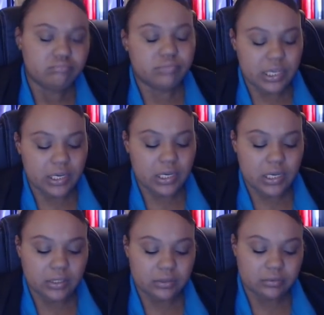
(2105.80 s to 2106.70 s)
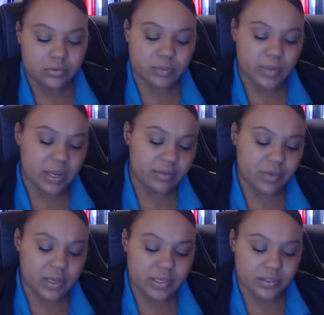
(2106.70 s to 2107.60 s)
thinking with smiley
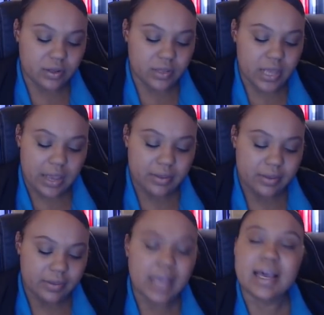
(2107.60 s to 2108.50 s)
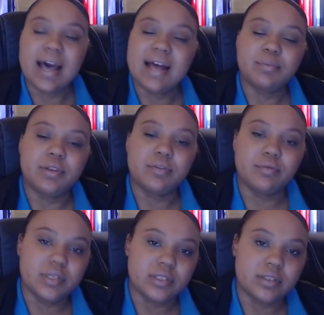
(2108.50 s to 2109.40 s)
face and all that. That got to be the
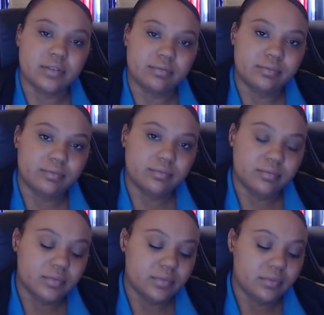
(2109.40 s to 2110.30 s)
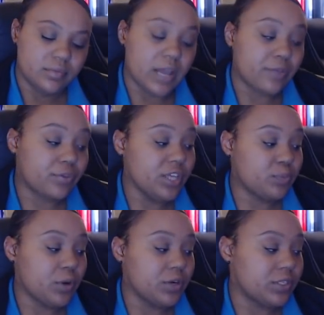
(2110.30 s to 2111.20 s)
reason. Now, this
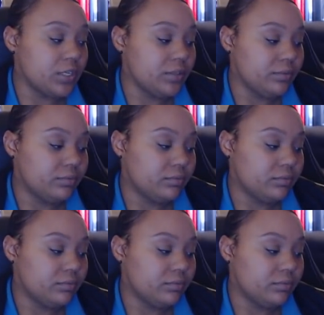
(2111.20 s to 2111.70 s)
person